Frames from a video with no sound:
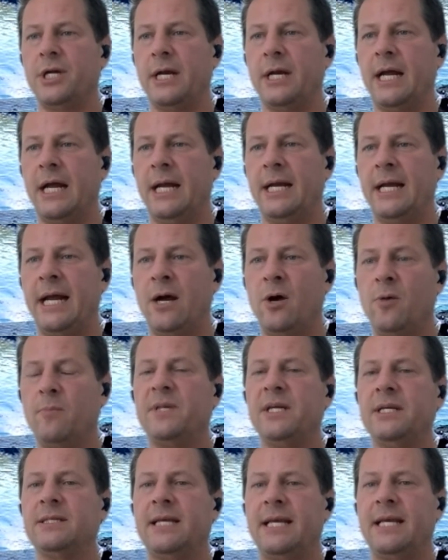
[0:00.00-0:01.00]
and help
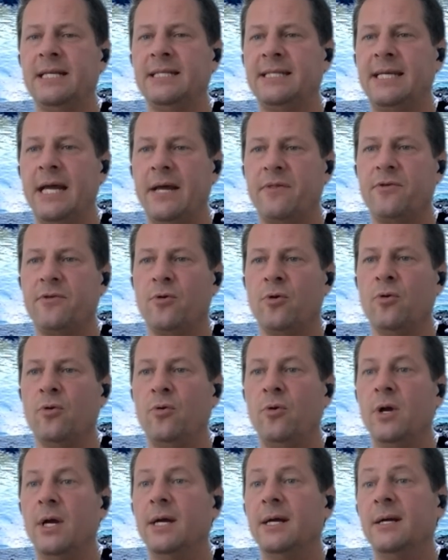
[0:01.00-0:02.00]
these kids get through,